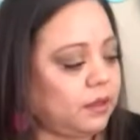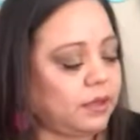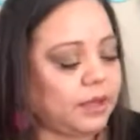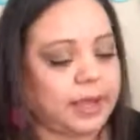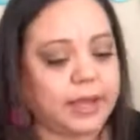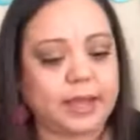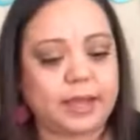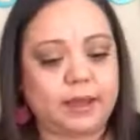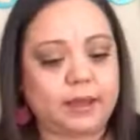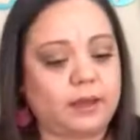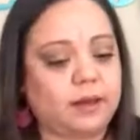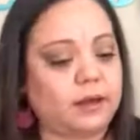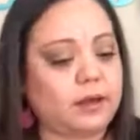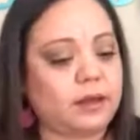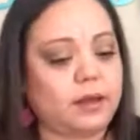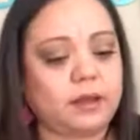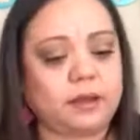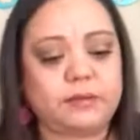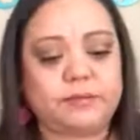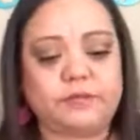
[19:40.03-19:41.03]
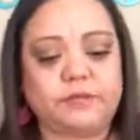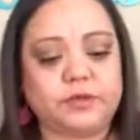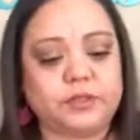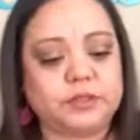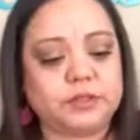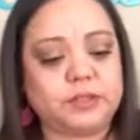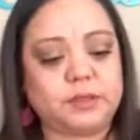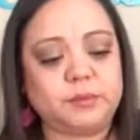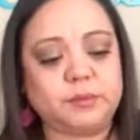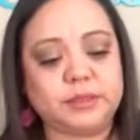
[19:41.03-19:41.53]
And for
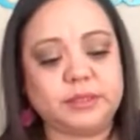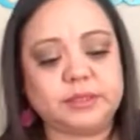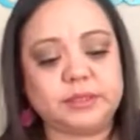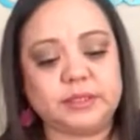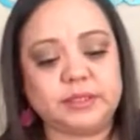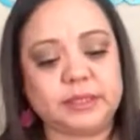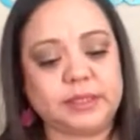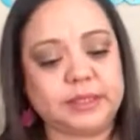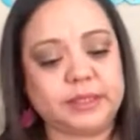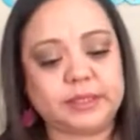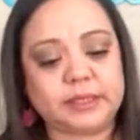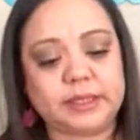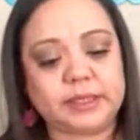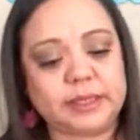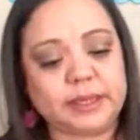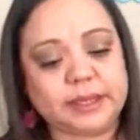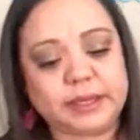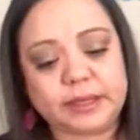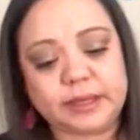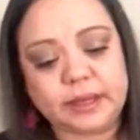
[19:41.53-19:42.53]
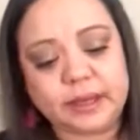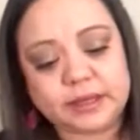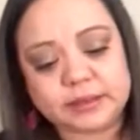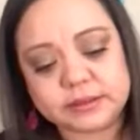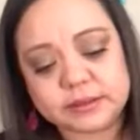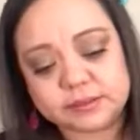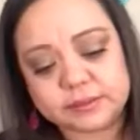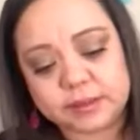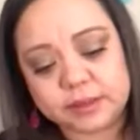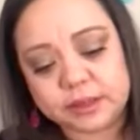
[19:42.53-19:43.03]
some reason lately, like it
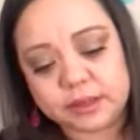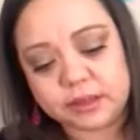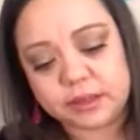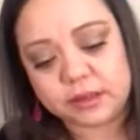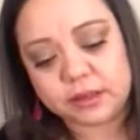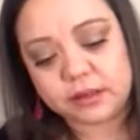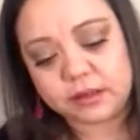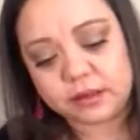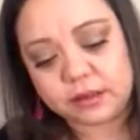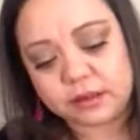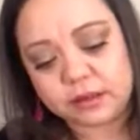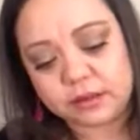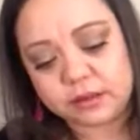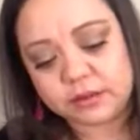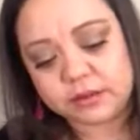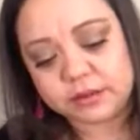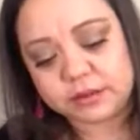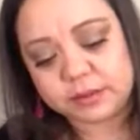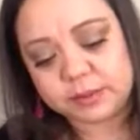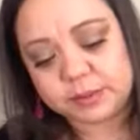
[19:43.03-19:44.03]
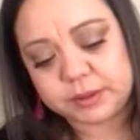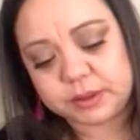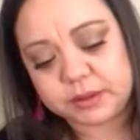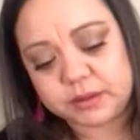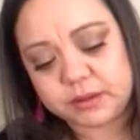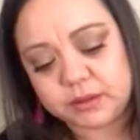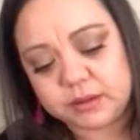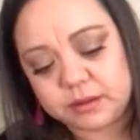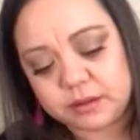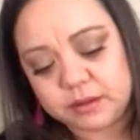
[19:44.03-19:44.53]
hasn't been, it's
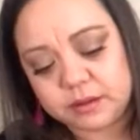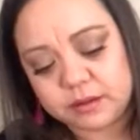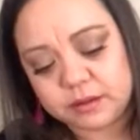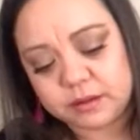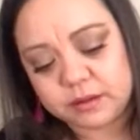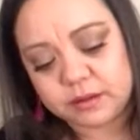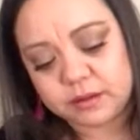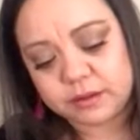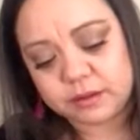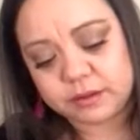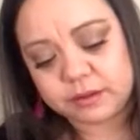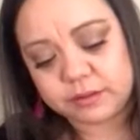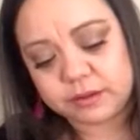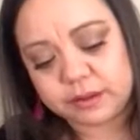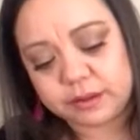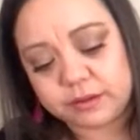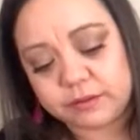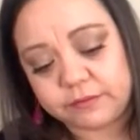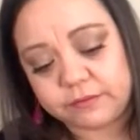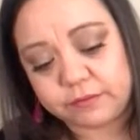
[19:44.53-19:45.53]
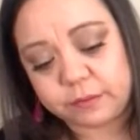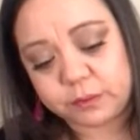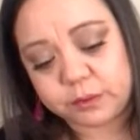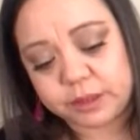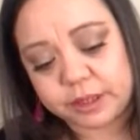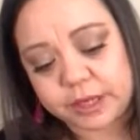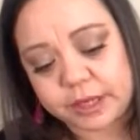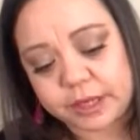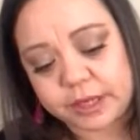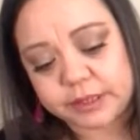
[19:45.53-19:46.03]
been 3 to 4
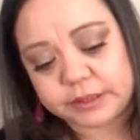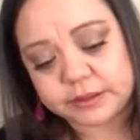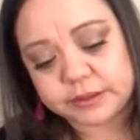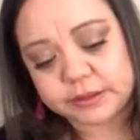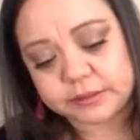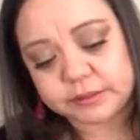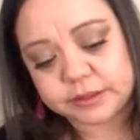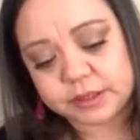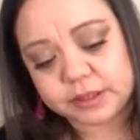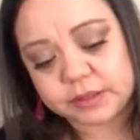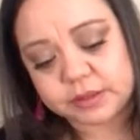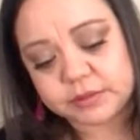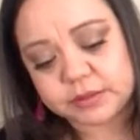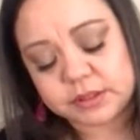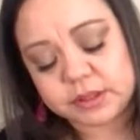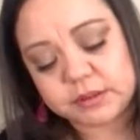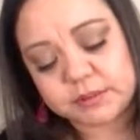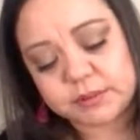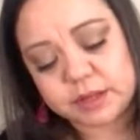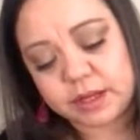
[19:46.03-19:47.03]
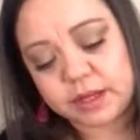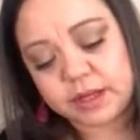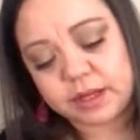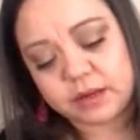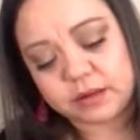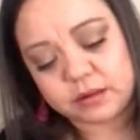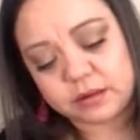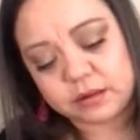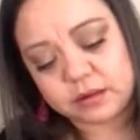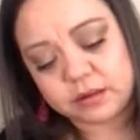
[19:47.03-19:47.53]
days sometimes. And I'm like,
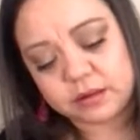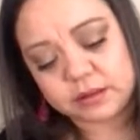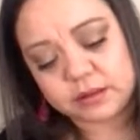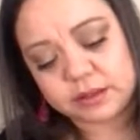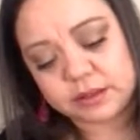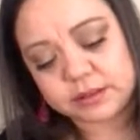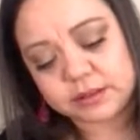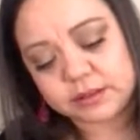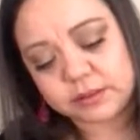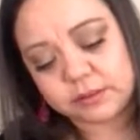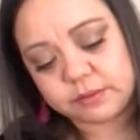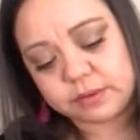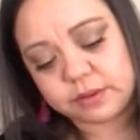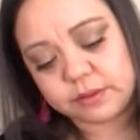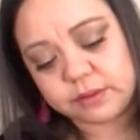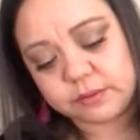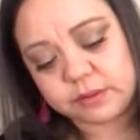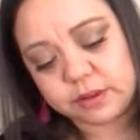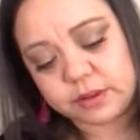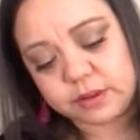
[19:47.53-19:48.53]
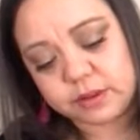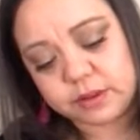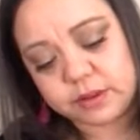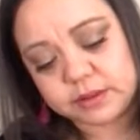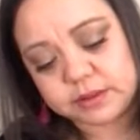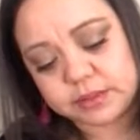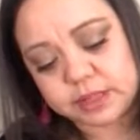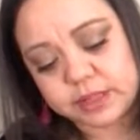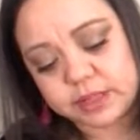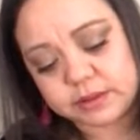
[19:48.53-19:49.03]
oh, that's so annoying
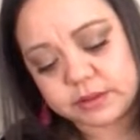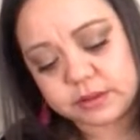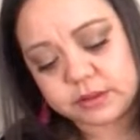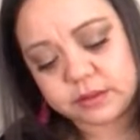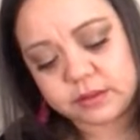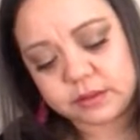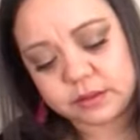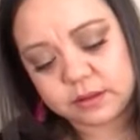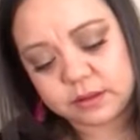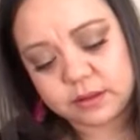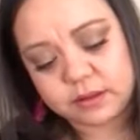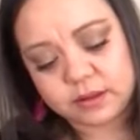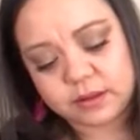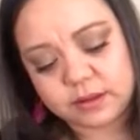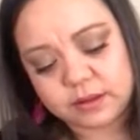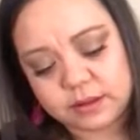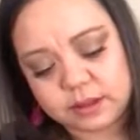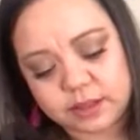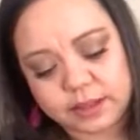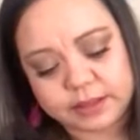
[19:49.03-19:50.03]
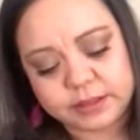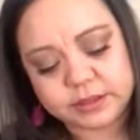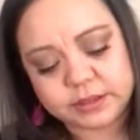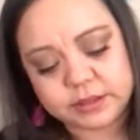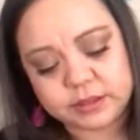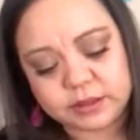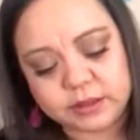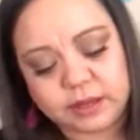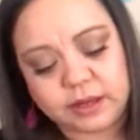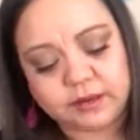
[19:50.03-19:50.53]
because I used
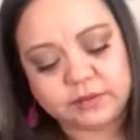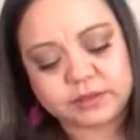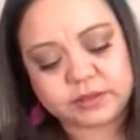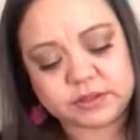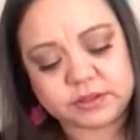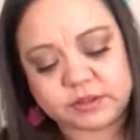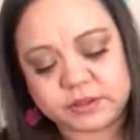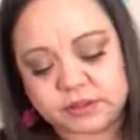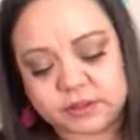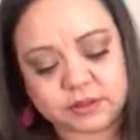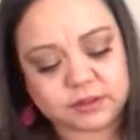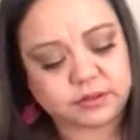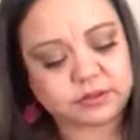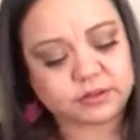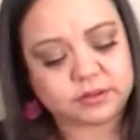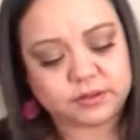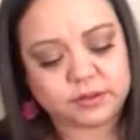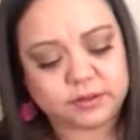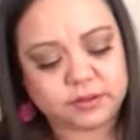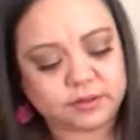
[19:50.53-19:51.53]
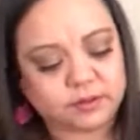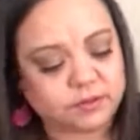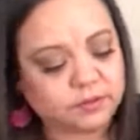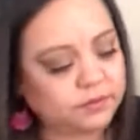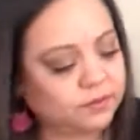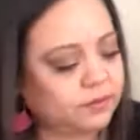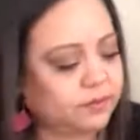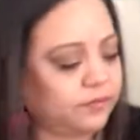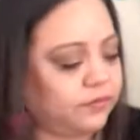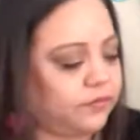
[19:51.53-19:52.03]
to love to just,
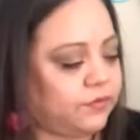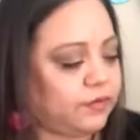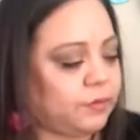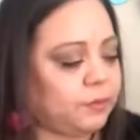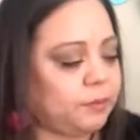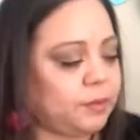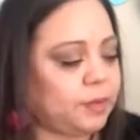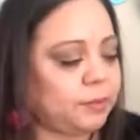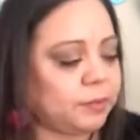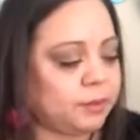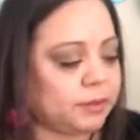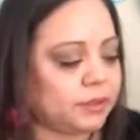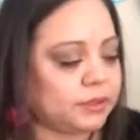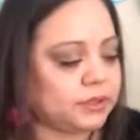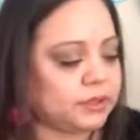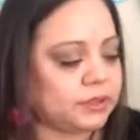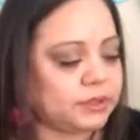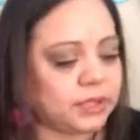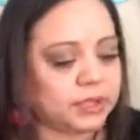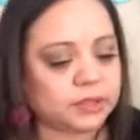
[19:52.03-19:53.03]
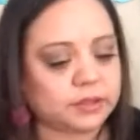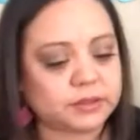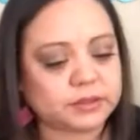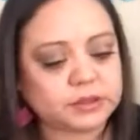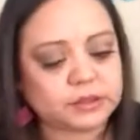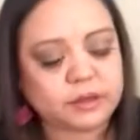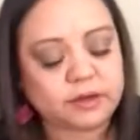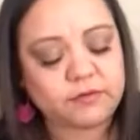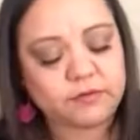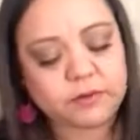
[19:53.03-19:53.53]
for people to just get their
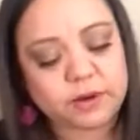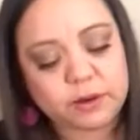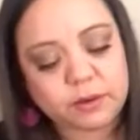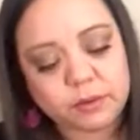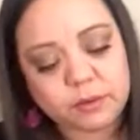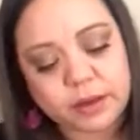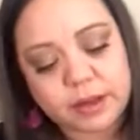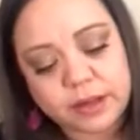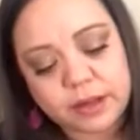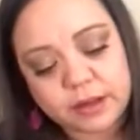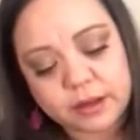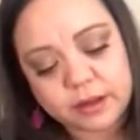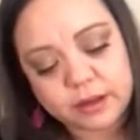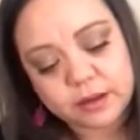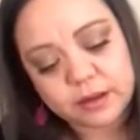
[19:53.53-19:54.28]
stuff right away.